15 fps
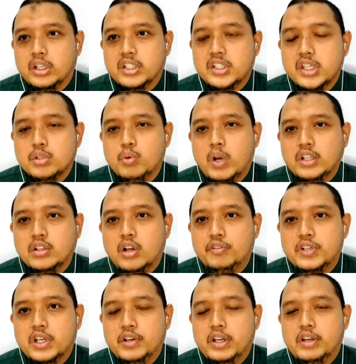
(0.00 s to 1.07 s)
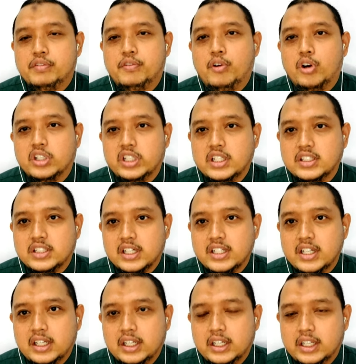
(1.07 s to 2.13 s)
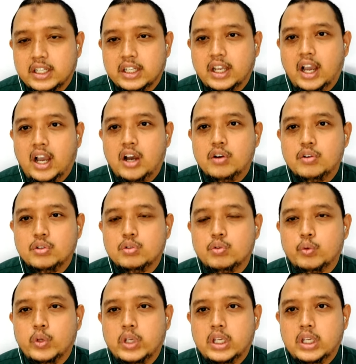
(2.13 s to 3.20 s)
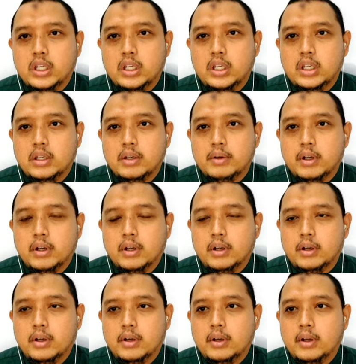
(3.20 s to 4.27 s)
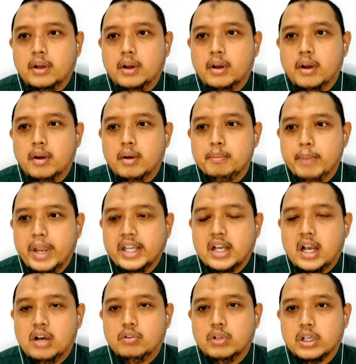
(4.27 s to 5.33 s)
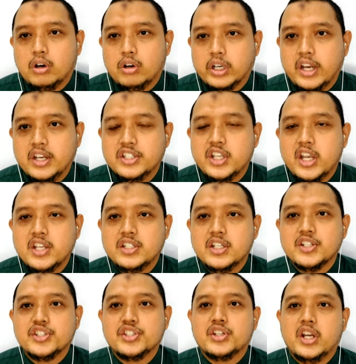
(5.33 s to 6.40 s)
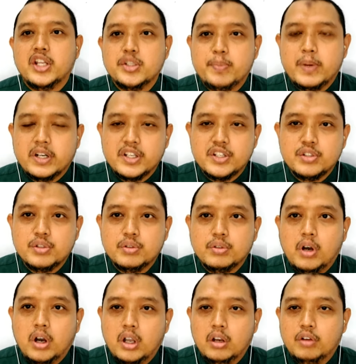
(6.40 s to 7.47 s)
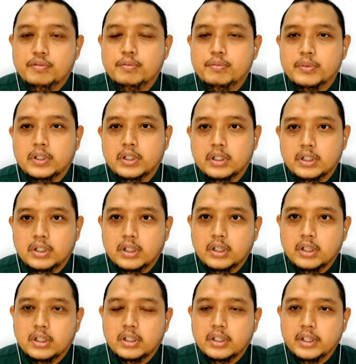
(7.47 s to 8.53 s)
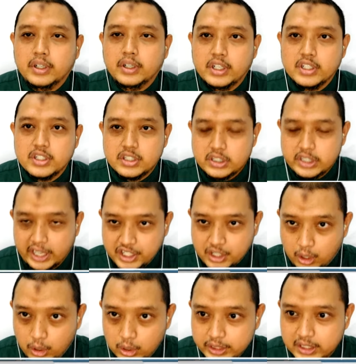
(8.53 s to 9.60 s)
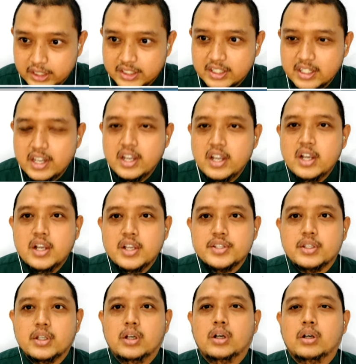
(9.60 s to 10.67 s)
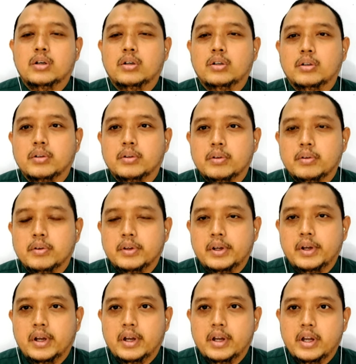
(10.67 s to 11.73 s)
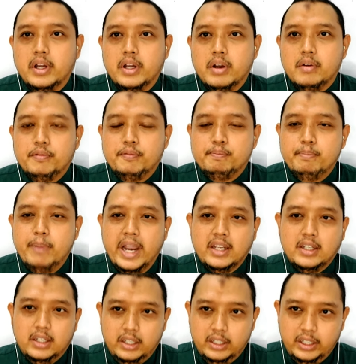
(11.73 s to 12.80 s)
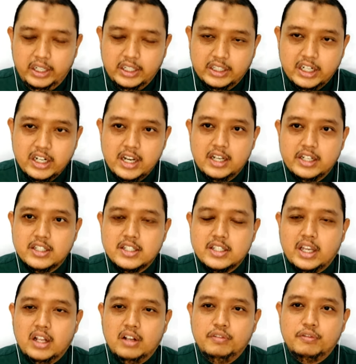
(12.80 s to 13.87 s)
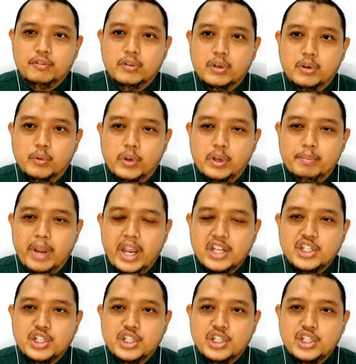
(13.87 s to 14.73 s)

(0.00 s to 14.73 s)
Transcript: So this is one of the effort internally how we make our organization transparent to all of the stakeholders. So back internal itself, we